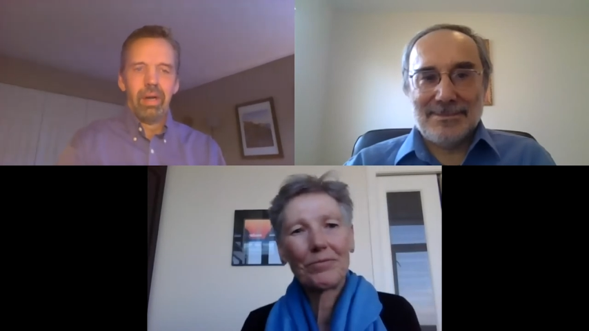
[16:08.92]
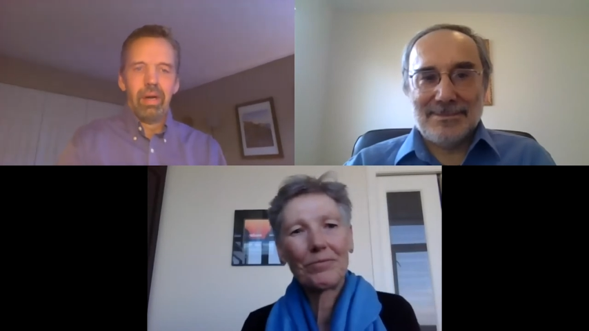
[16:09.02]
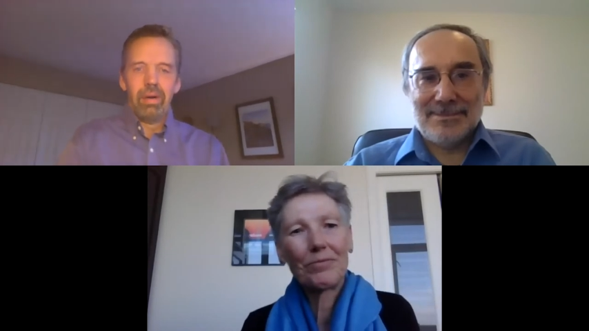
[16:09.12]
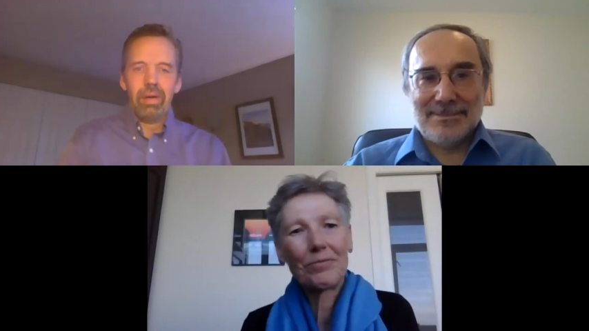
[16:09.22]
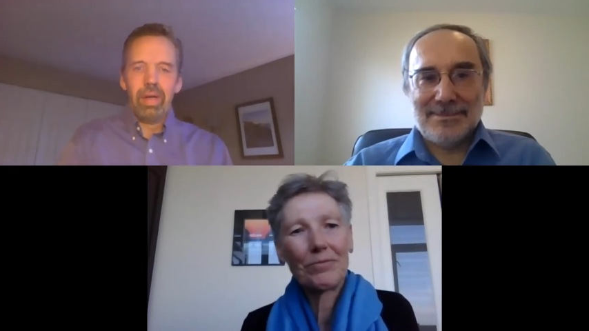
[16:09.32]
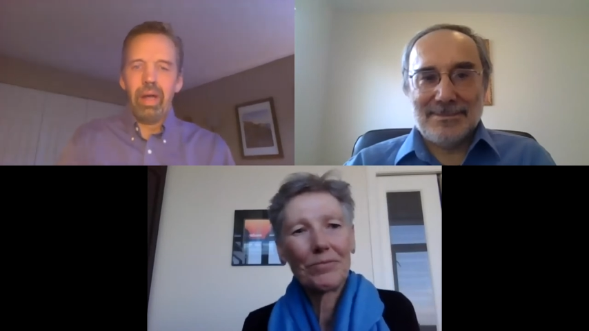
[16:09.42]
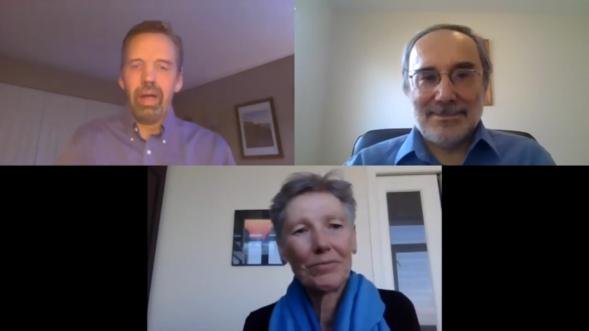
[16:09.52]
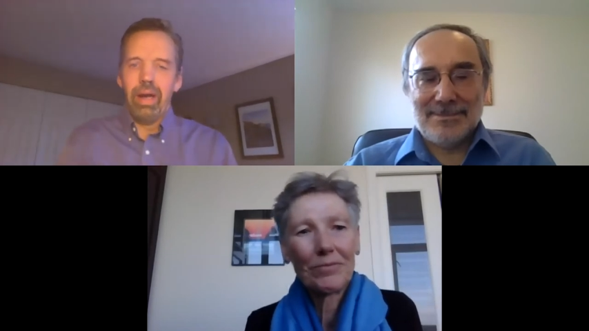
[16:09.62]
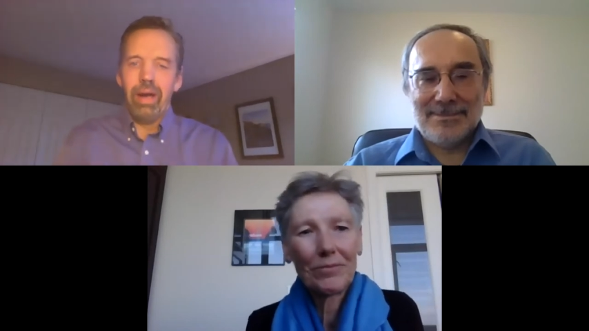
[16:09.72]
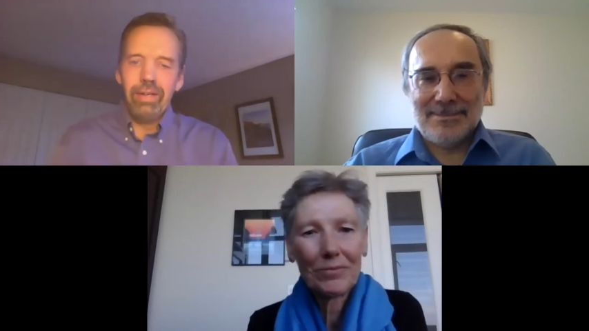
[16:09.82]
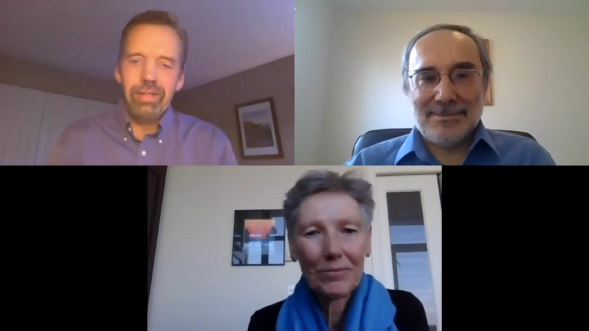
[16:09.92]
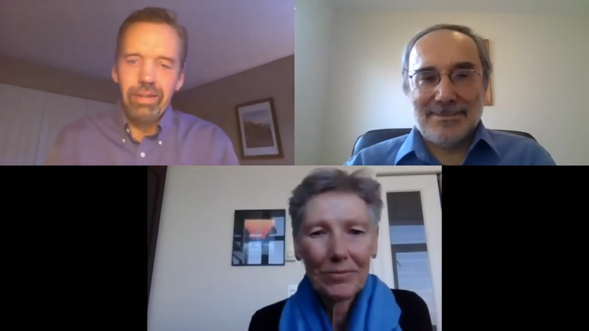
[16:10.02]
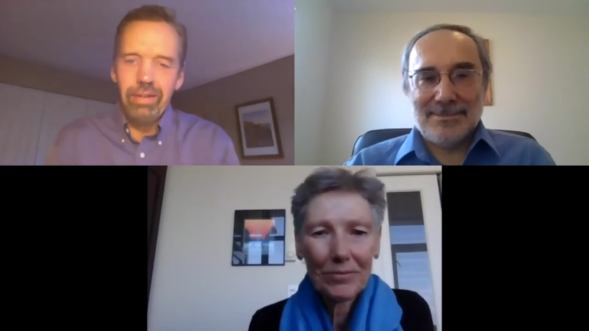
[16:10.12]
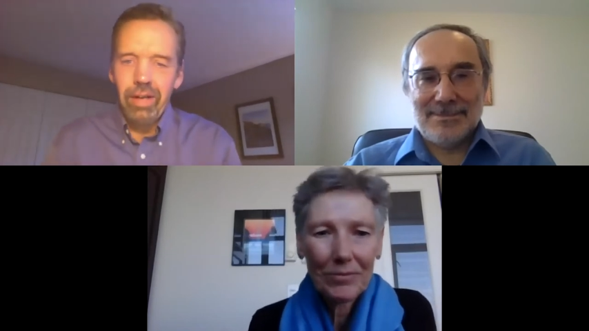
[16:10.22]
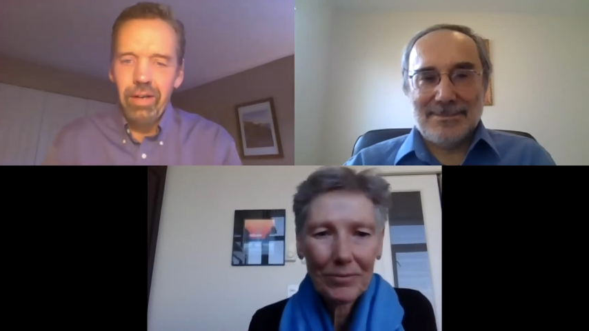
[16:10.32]
Speaker 1: Okay,
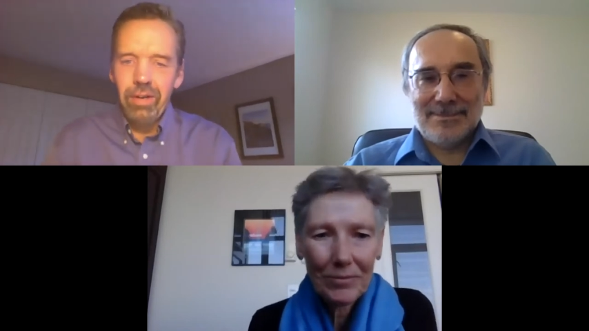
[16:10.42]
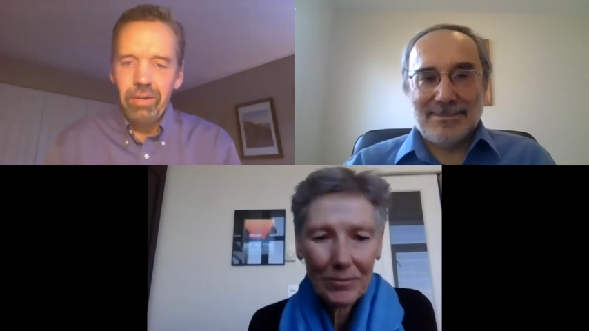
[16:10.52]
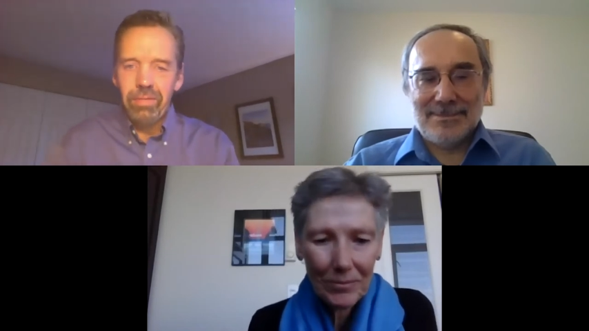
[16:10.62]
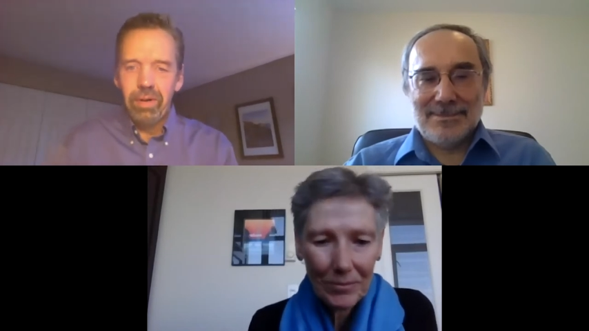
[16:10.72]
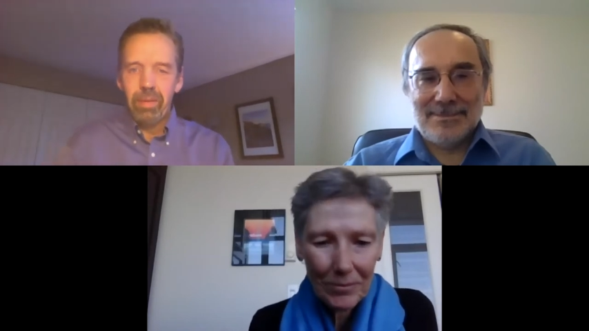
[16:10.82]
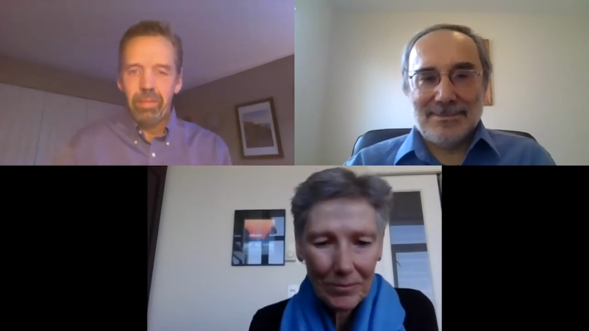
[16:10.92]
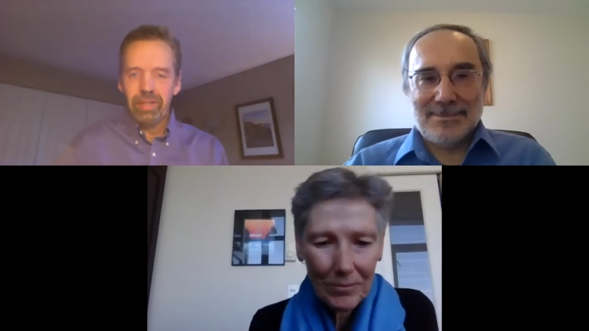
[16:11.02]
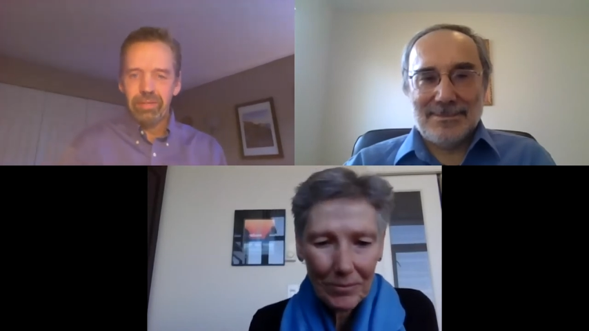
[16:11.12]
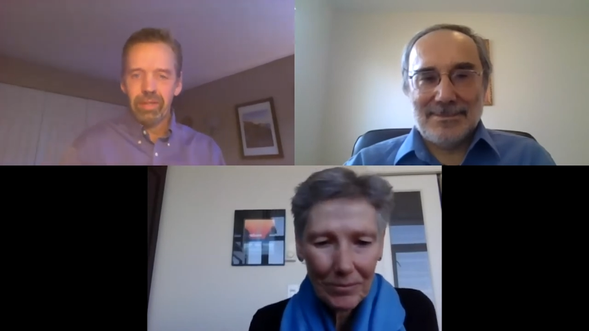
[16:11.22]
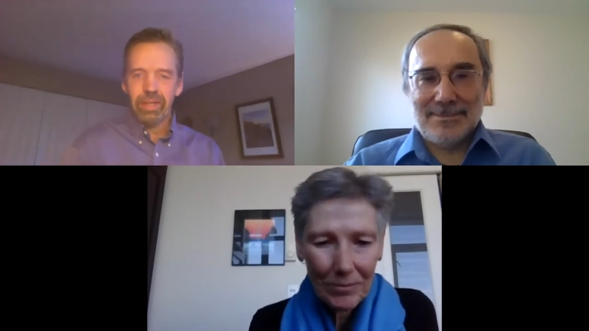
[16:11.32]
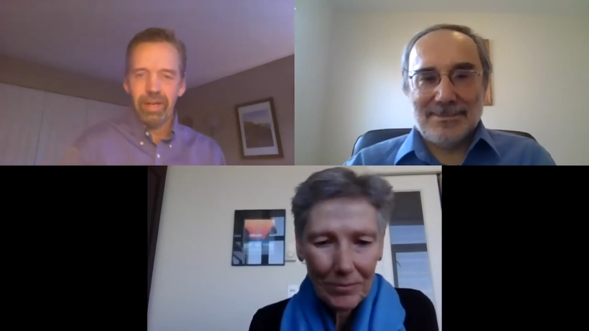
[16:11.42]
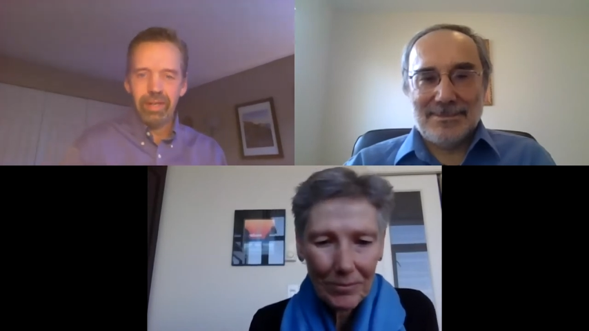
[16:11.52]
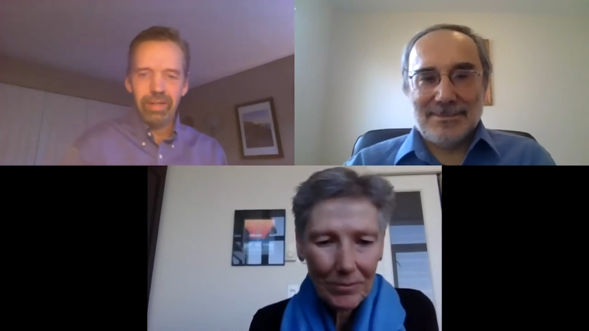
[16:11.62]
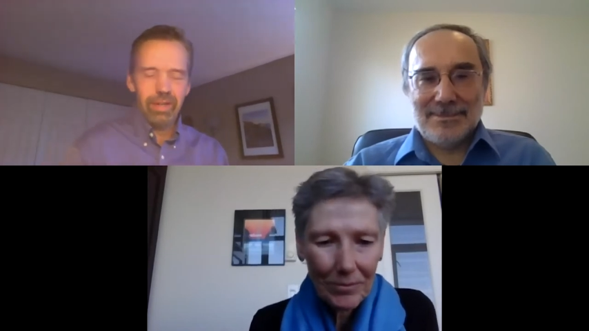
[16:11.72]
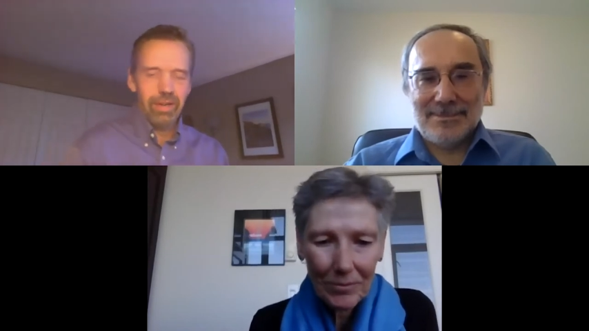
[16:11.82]
Allison, thank you very much for the
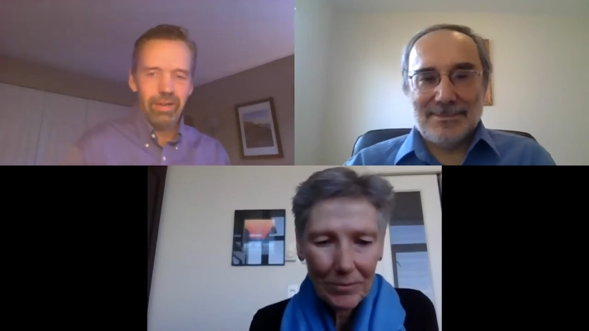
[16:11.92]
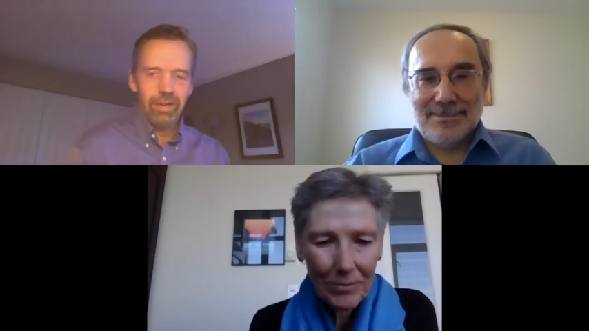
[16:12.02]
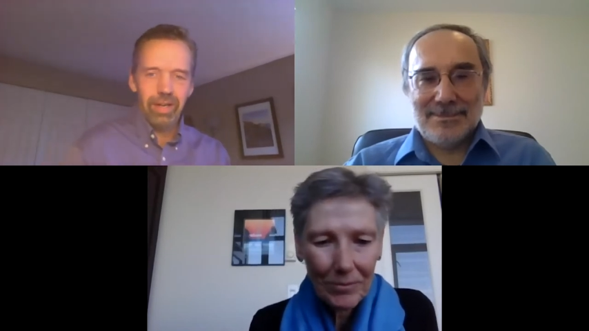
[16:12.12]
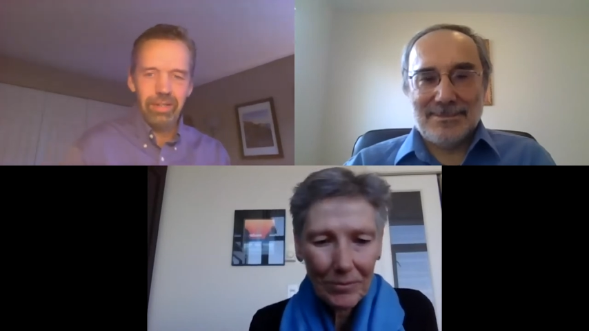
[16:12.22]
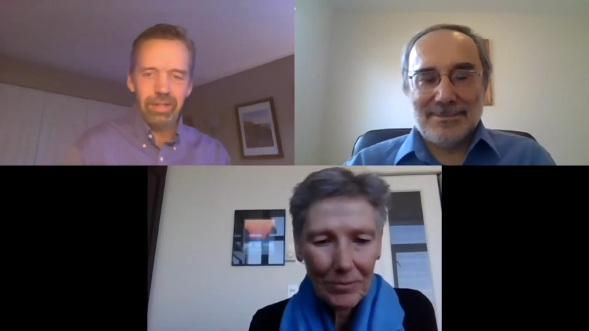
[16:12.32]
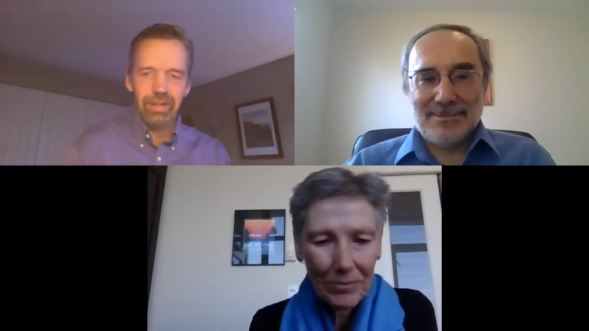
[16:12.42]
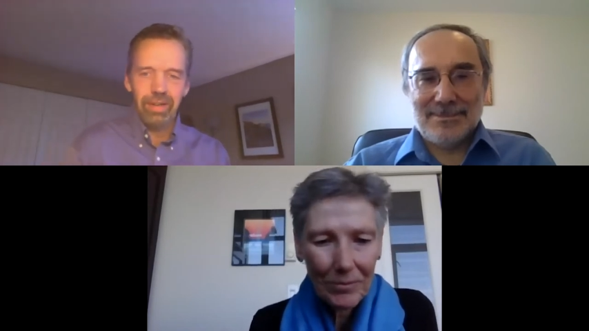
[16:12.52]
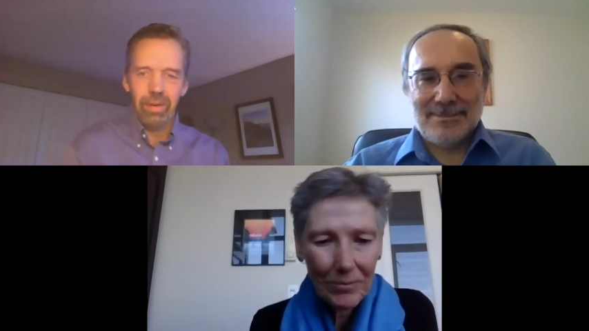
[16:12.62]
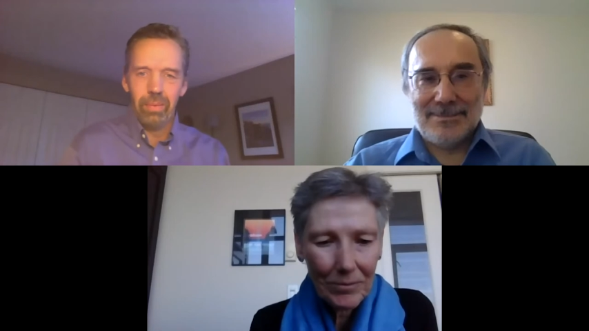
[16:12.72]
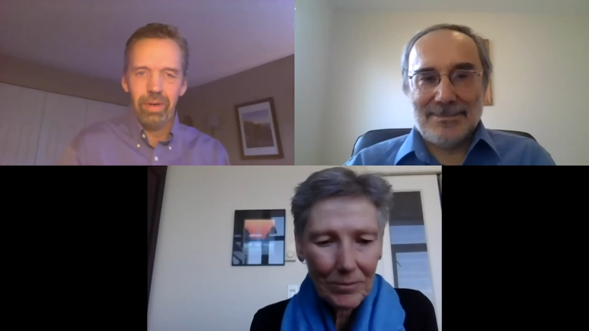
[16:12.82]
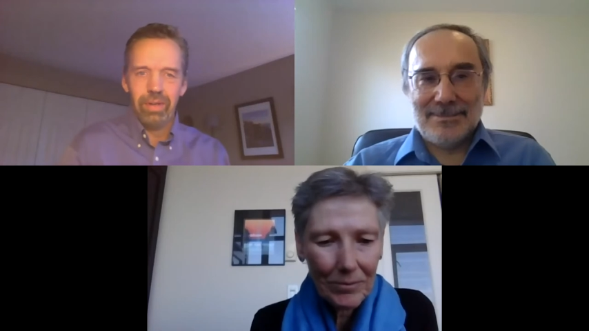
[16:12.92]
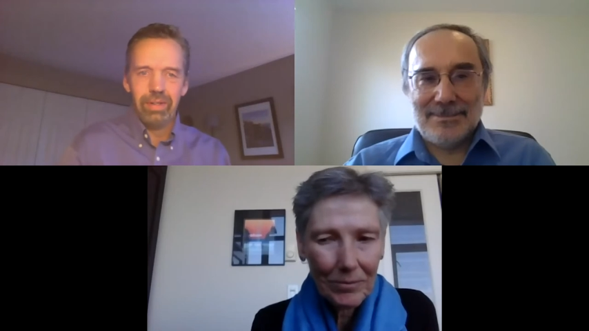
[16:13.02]
kind introduction and words,